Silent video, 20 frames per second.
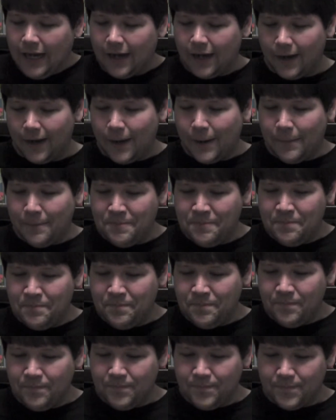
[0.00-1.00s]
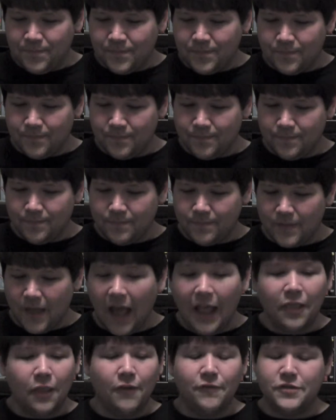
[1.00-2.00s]

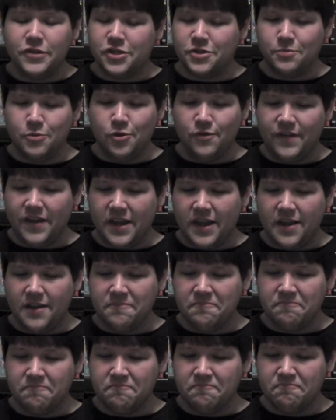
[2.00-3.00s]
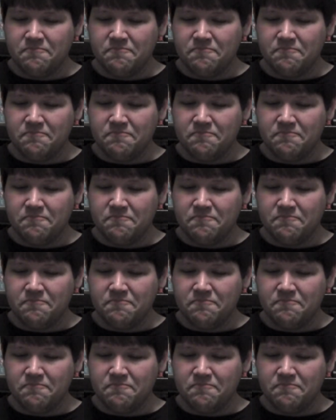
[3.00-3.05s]
I love this movie.